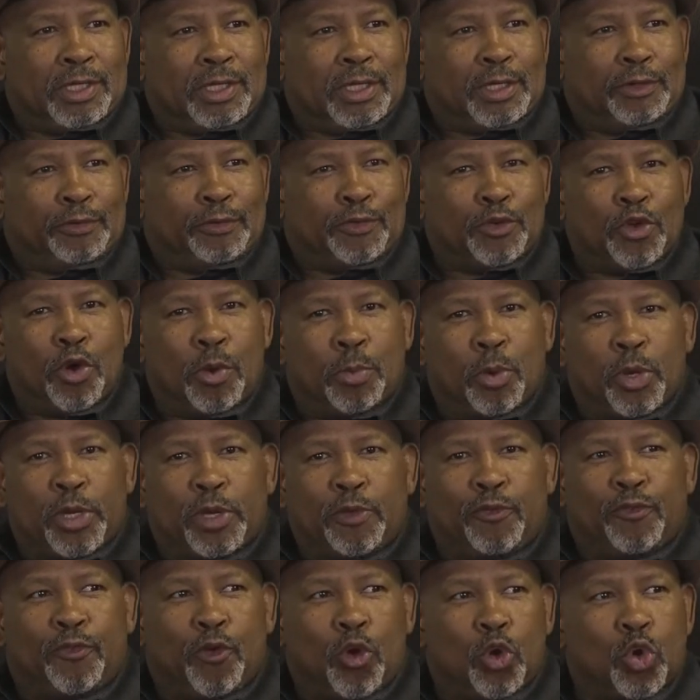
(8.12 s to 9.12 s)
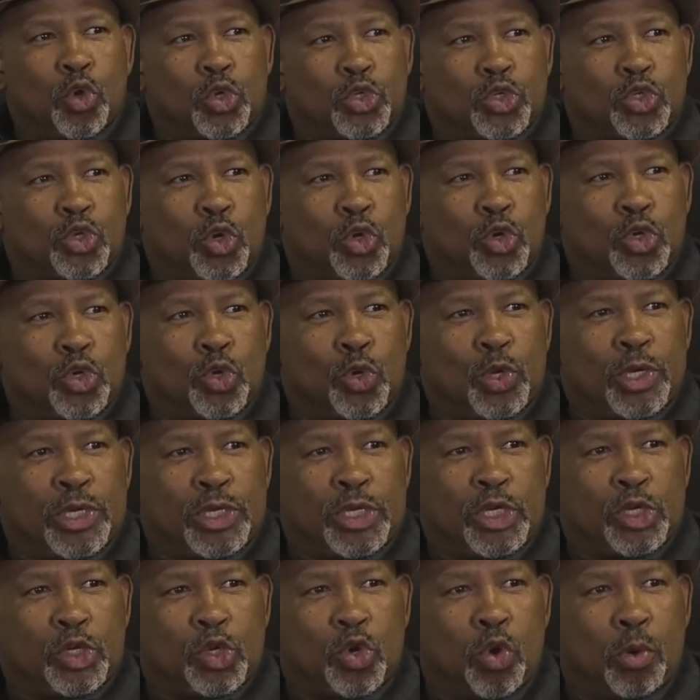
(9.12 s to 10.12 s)
If nobody follows you, you're
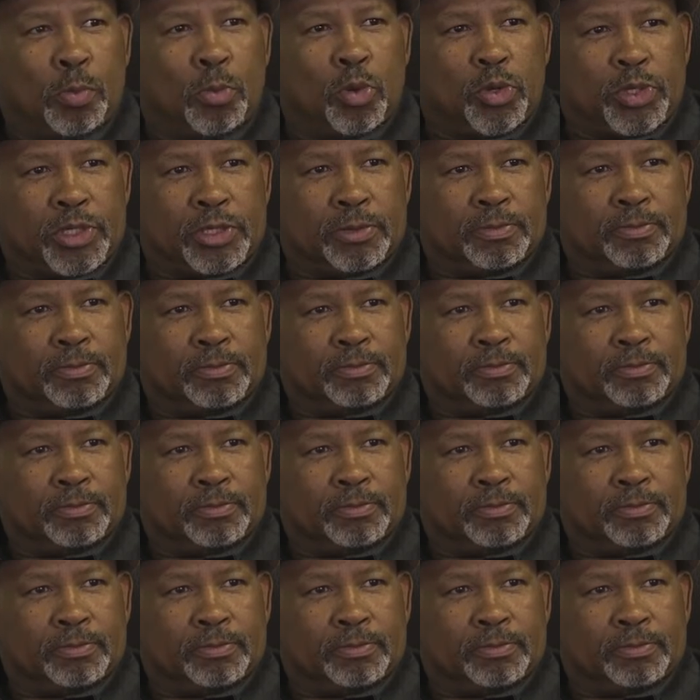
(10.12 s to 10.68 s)
leading nobody.